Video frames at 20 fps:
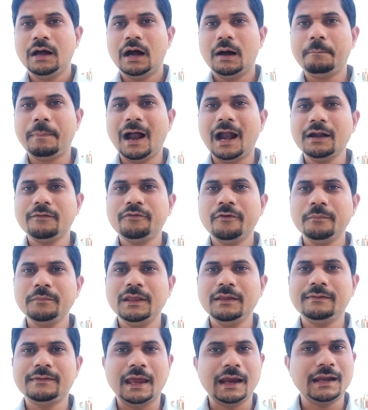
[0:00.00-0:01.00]
Apart from
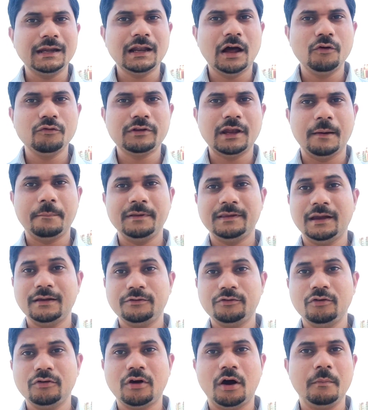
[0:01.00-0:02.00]
this, second house
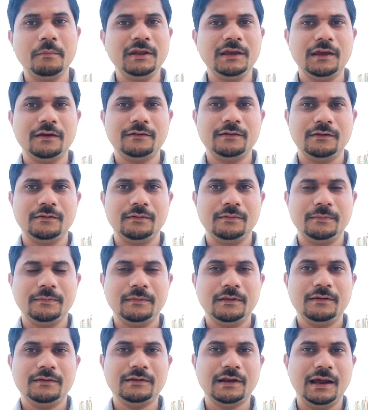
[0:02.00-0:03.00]
represents your communication
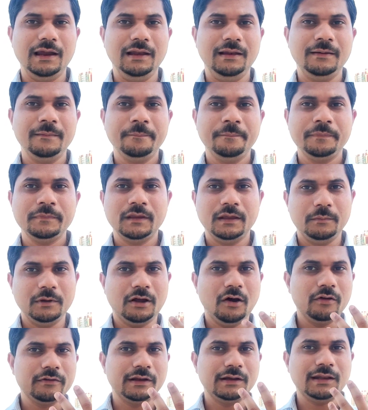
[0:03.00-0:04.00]
style,
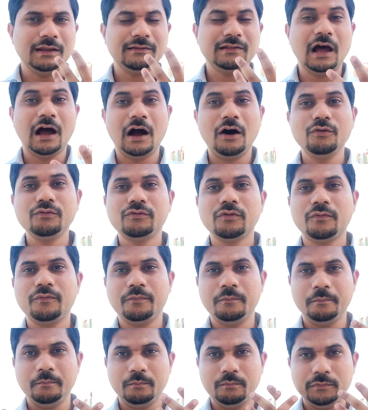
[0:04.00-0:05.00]
because it is the house
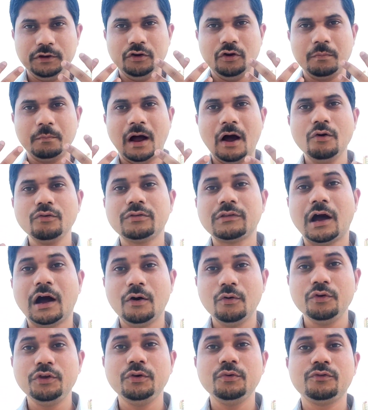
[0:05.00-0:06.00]
of your mouth,
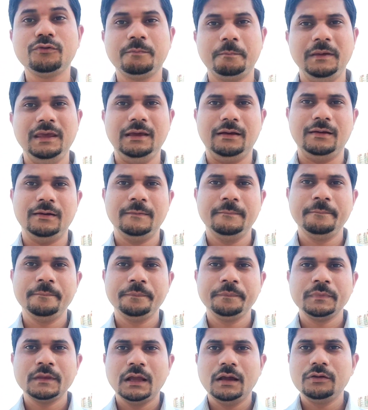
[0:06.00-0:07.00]
how you speak.
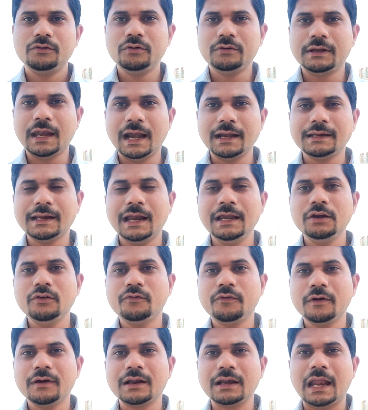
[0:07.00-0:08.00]
So that kind
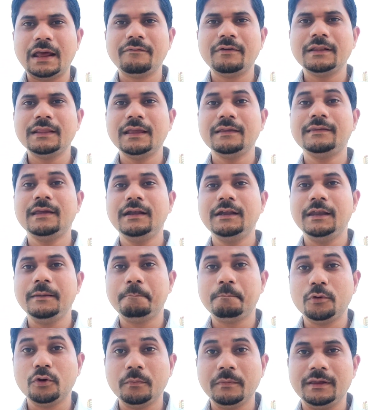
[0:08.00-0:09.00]
of a cleverness and
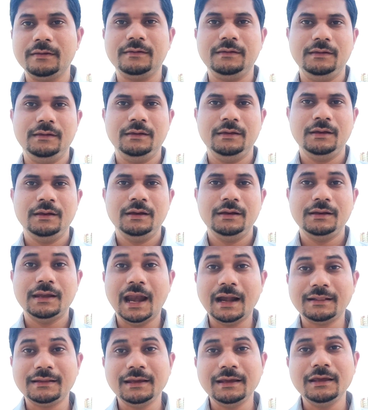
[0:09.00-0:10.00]
diplomacy,
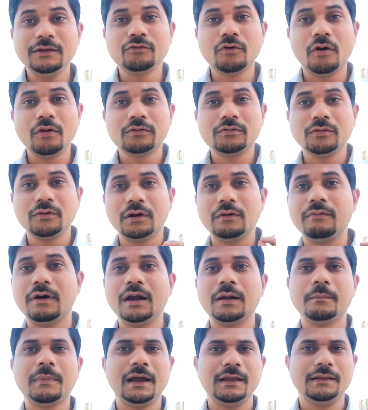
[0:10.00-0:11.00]
that thing is also
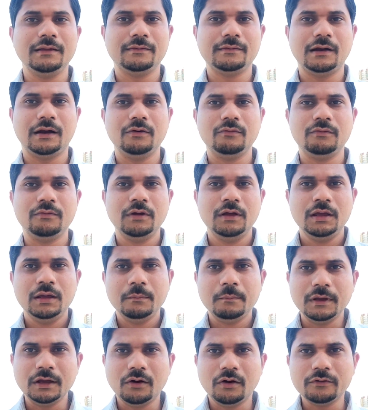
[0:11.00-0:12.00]
governed by this Rahu.
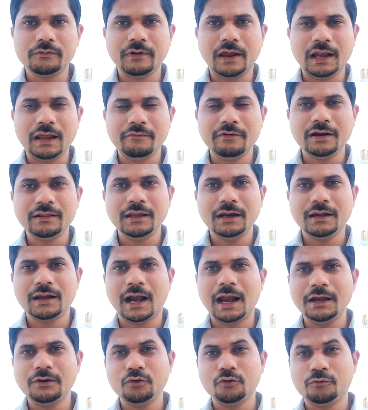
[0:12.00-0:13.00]
Because whenever they
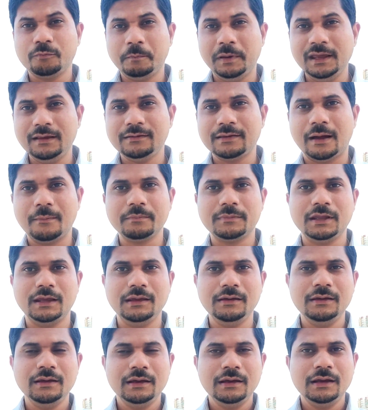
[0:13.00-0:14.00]
try to speak
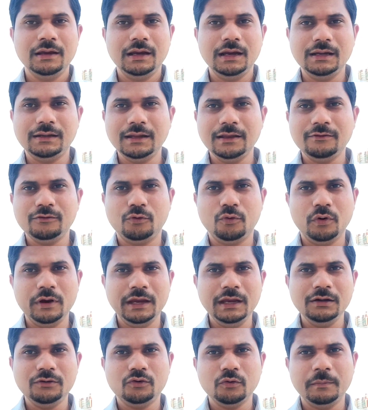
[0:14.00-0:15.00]
something, it is
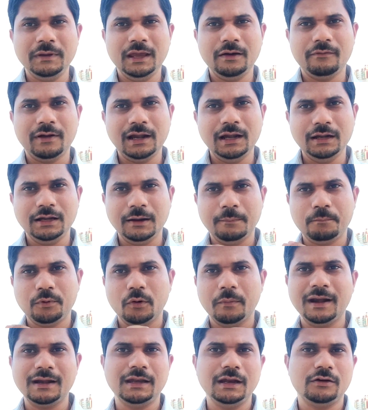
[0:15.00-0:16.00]
going to be a very
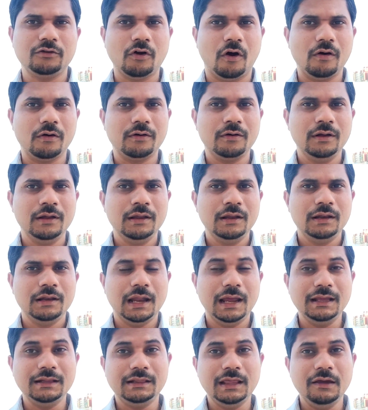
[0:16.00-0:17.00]
diplomatic talk.
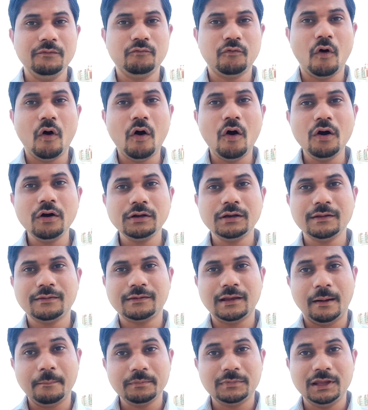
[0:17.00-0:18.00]
Like they want
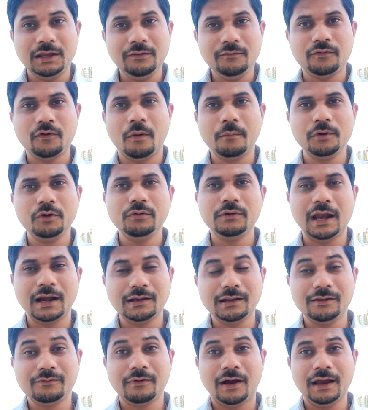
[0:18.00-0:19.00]
something from you,
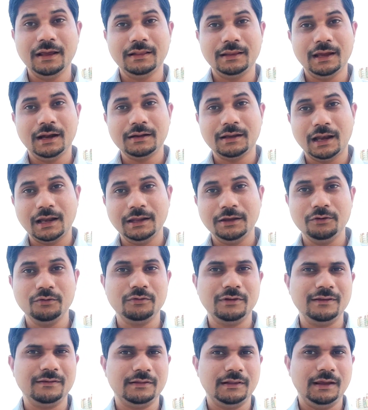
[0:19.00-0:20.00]
that is why they are telling you
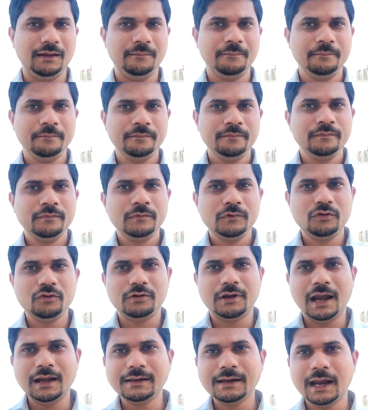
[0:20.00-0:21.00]
this thing. So
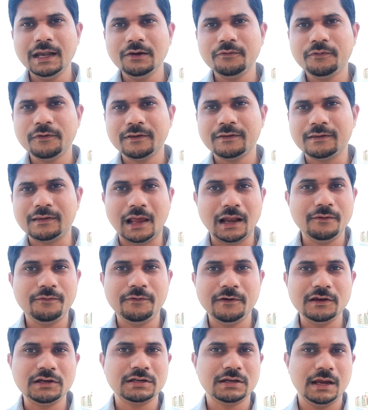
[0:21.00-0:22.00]
that kind of a
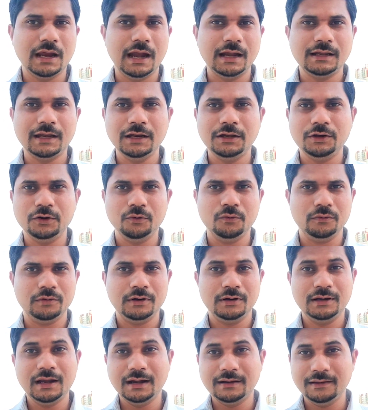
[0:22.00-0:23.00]
selfish attitude,
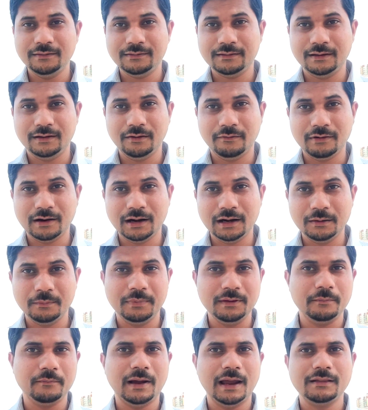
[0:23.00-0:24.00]
that is
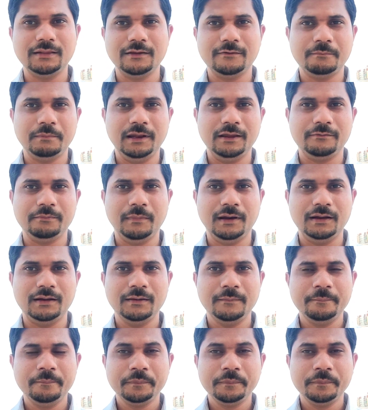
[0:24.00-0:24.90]
governed by this placement.